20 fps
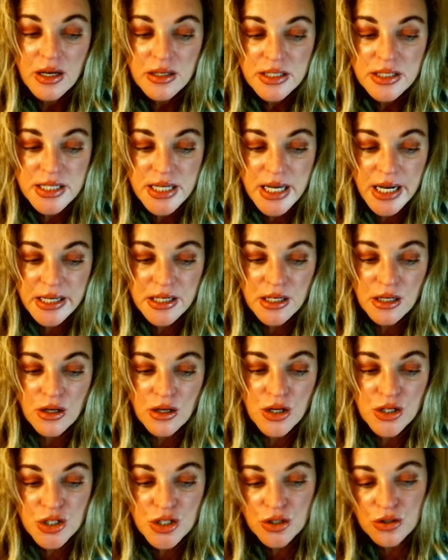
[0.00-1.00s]
The
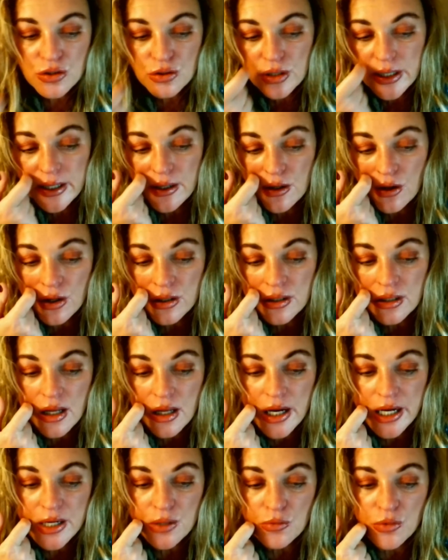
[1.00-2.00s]
technological and
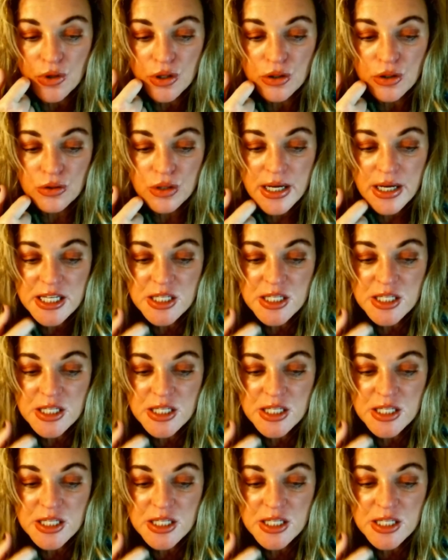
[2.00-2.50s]
online world